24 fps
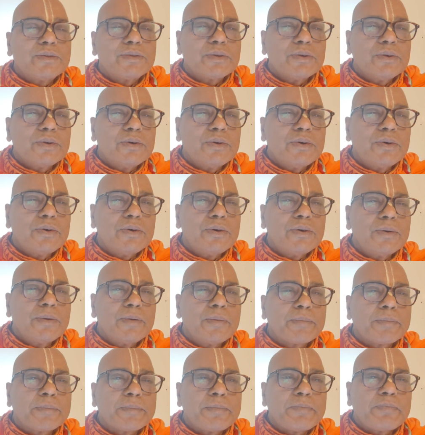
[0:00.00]

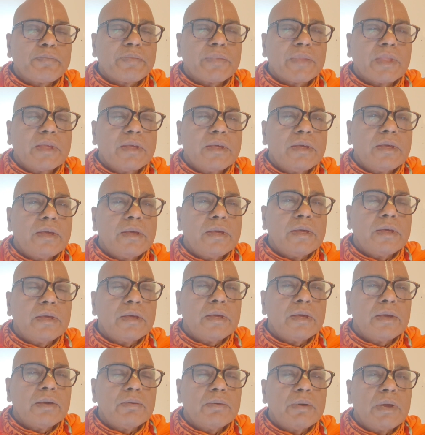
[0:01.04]
so
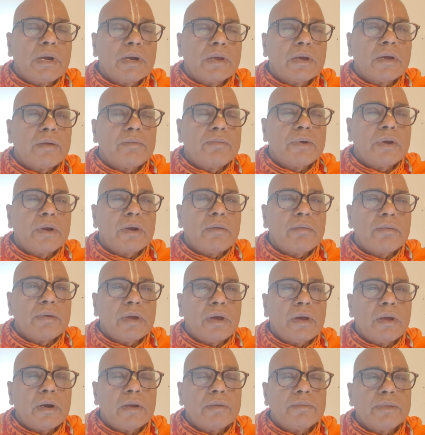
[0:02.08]
He welcomed
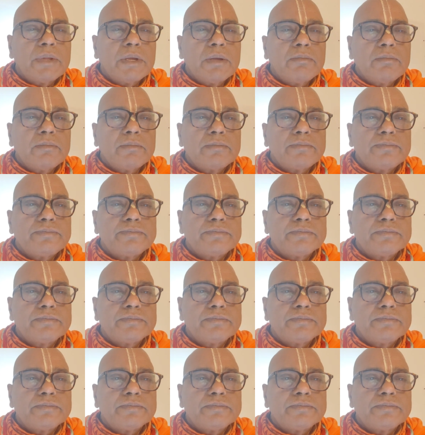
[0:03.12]
all of them